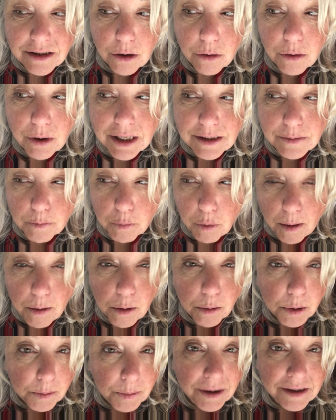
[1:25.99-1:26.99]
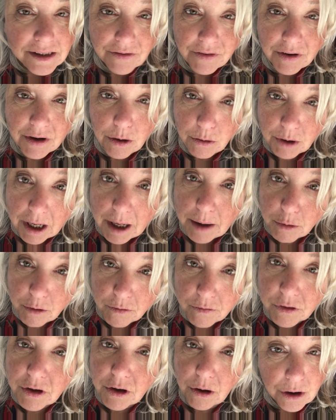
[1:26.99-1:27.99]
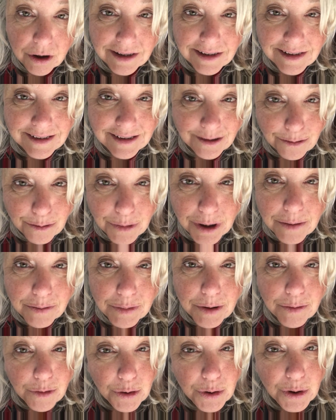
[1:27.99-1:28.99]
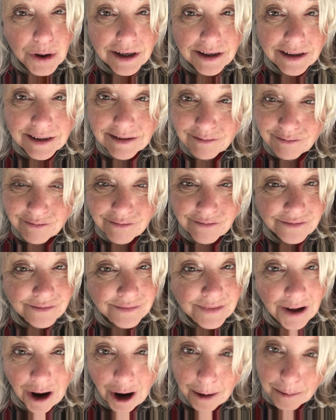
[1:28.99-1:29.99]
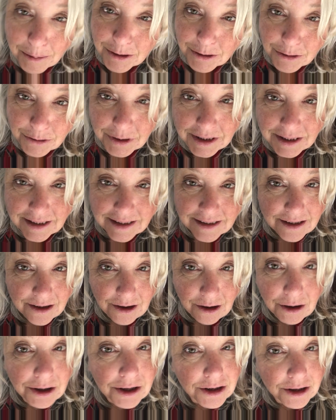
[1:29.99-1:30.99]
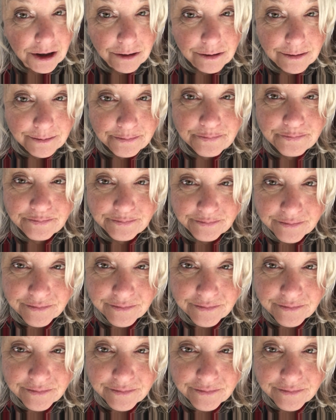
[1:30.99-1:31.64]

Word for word: So it's probably best if I go camp over there because there might be more opportunities there, you know?